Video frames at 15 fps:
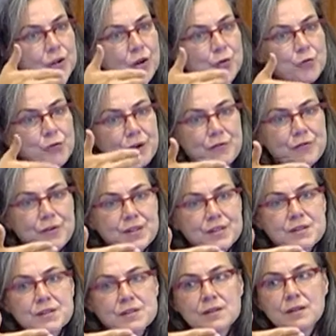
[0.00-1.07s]
of
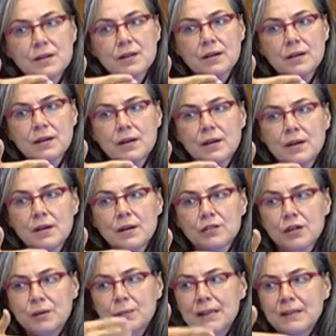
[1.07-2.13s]
reference.
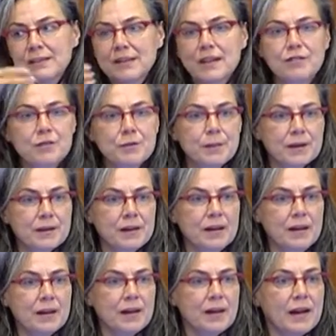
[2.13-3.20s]
So that means that everybody
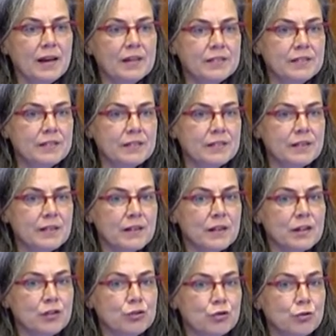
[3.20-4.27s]
has
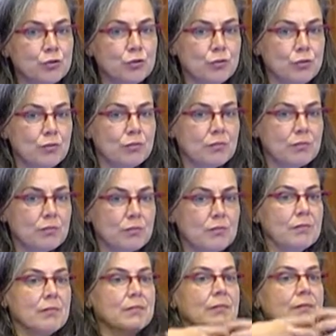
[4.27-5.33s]
to
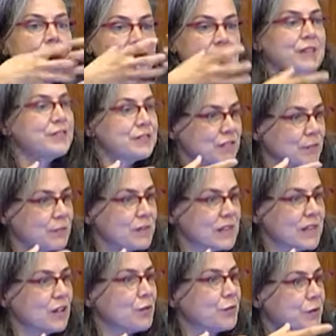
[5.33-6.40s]
give
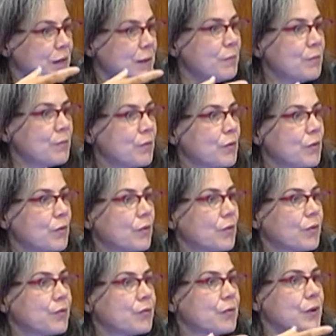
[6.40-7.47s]
something of him
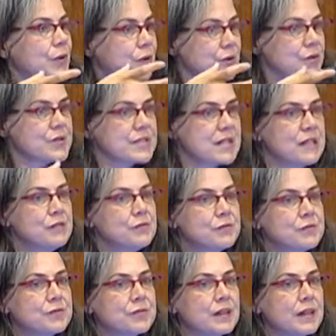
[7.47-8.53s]
or
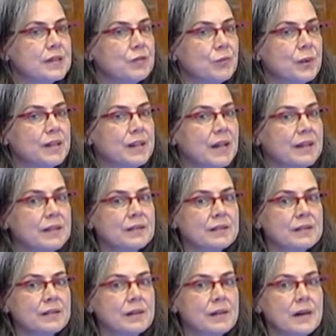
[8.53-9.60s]
herself at the one hand,
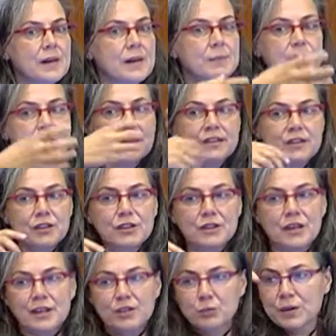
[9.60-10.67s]
but at the other
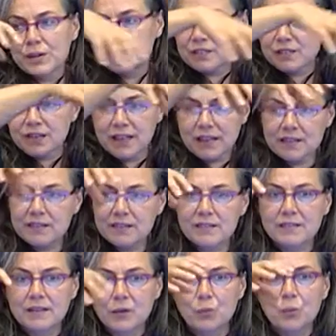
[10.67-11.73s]
hand, what is connected
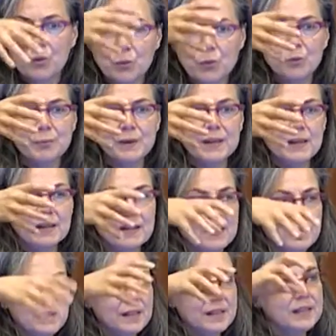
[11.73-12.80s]
and what will be
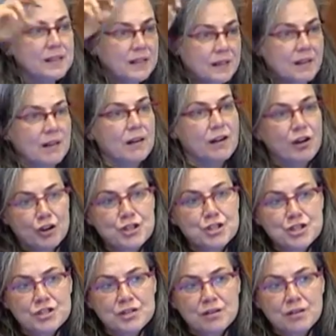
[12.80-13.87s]
the
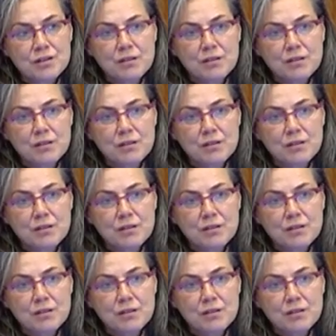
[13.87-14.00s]
us,